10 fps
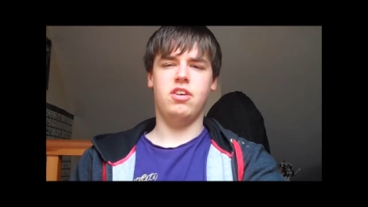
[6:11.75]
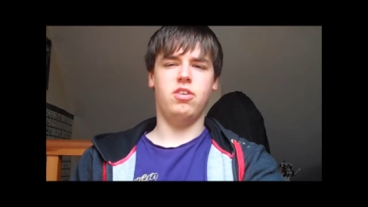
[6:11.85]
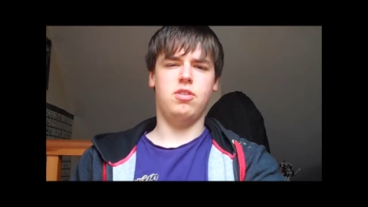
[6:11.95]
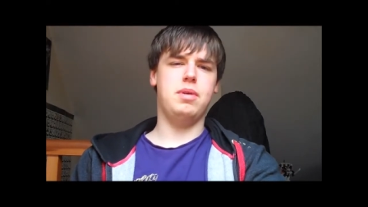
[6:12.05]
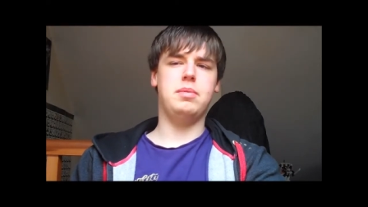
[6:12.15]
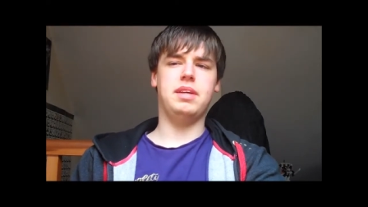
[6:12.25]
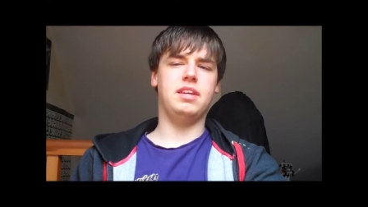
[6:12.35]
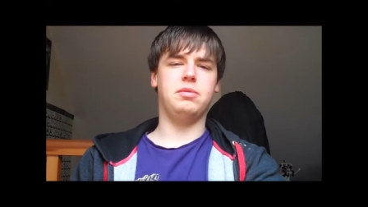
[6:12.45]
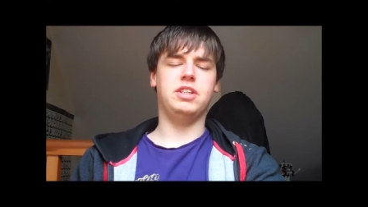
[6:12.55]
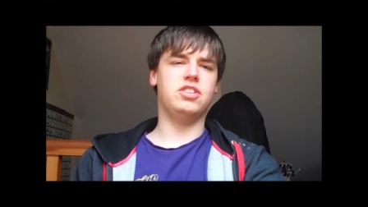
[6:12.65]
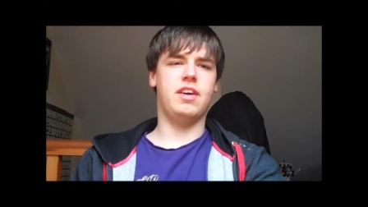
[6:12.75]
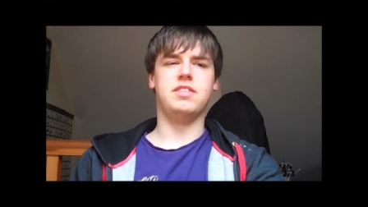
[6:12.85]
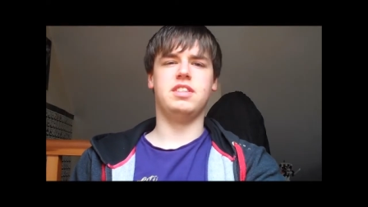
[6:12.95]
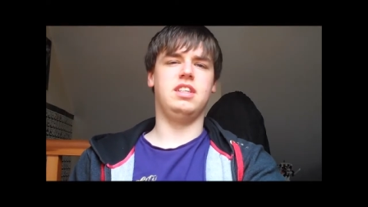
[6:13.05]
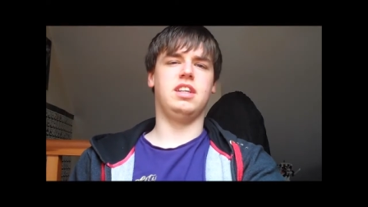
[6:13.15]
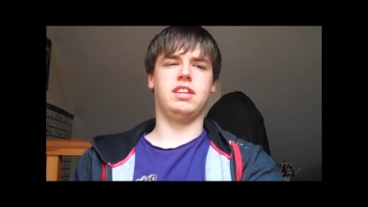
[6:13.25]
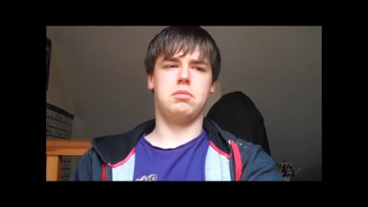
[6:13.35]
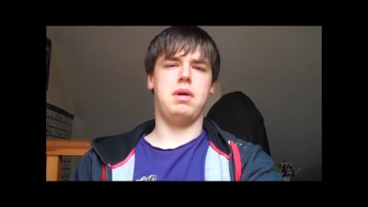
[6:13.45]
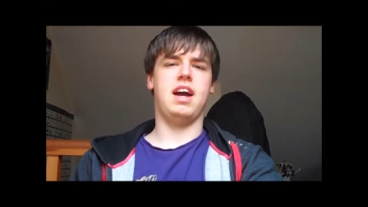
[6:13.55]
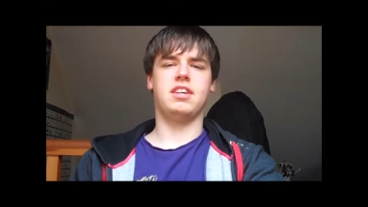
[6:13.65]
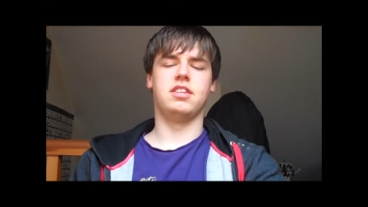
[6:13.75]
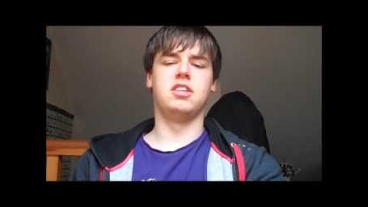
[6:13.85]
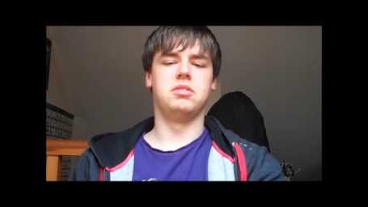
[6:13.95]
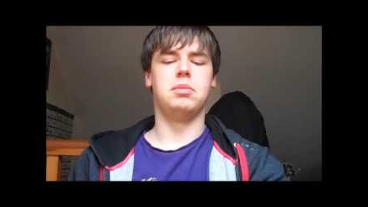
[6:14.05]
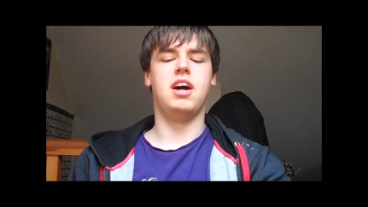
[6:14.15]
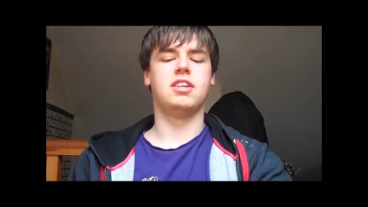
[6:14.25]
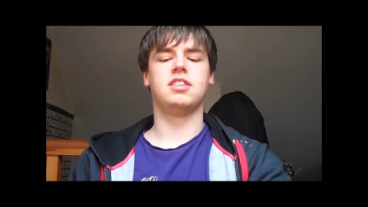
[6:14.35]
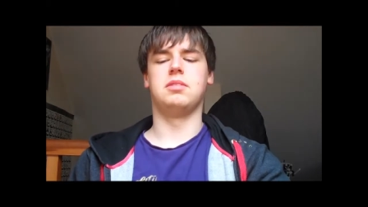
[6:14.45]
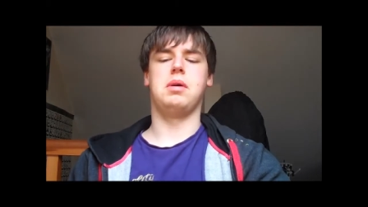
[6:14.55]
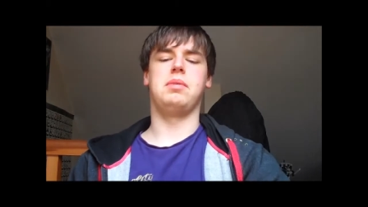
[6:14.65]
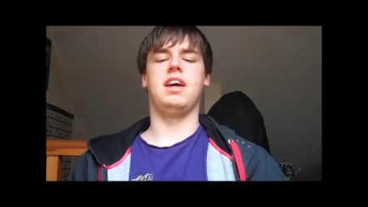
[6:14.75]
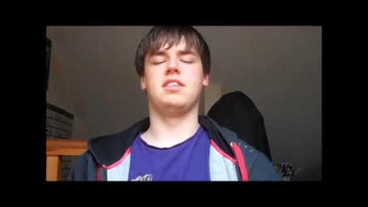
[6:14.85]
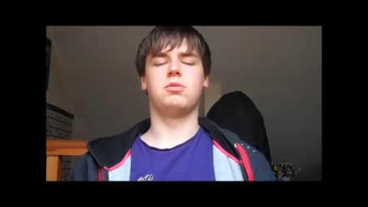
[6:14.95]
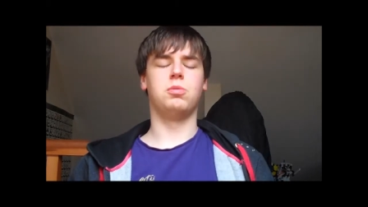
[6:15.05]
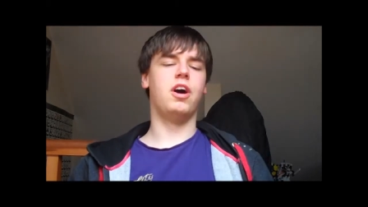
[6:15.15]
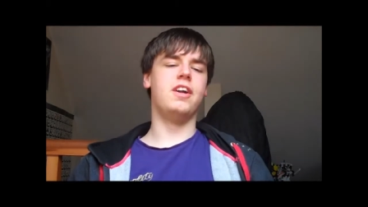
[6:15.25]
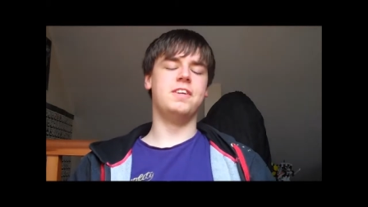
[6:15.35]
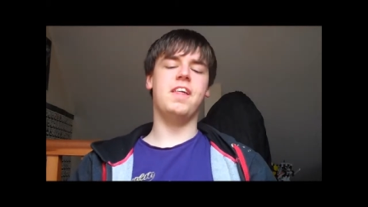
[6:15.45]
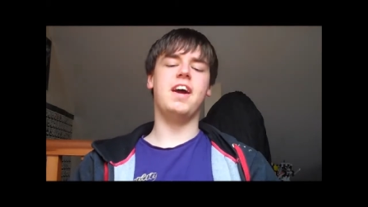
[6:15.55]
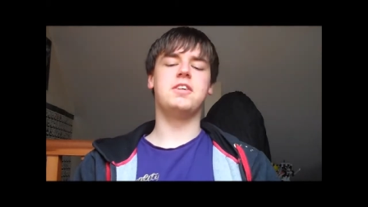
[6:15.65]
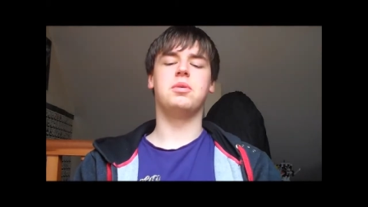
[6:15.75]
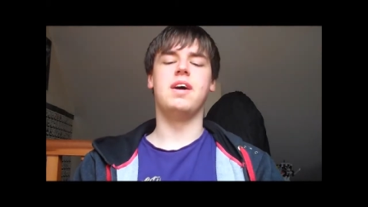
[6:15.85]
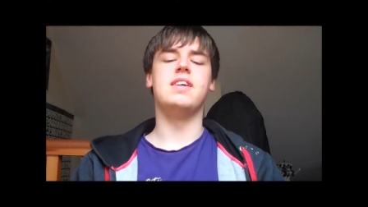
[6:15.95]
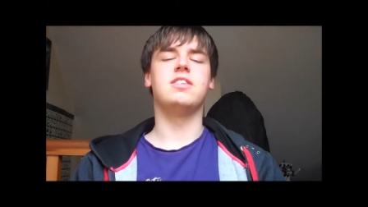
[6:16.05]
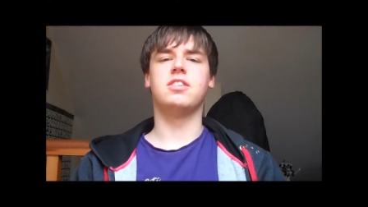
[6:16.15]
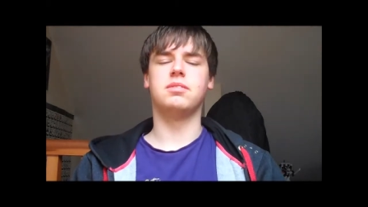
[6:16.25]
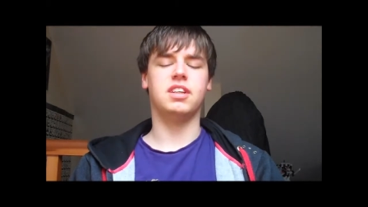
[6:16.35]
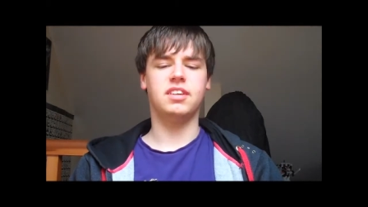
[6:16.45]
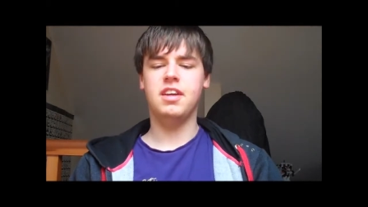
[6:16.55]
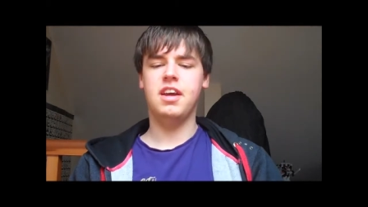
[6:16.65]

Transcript: Or maybe we just haven't seen like the back of the box, and it maybe has this water there twice or something.